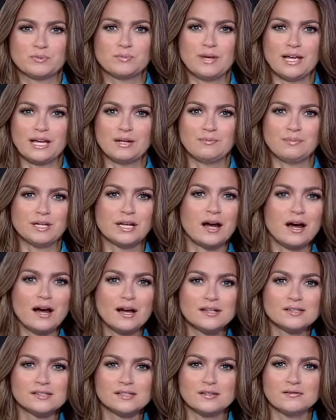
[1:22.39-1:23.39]
made
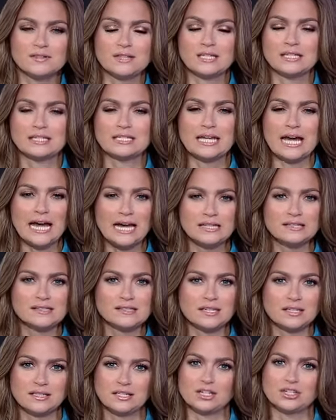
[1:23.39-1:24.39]
because of the intense
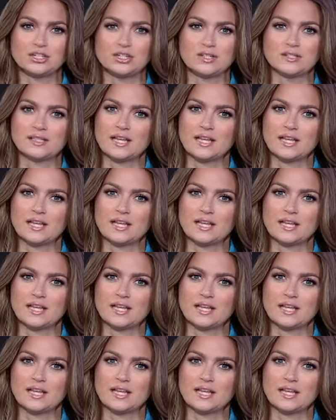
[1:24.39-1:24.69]
conditions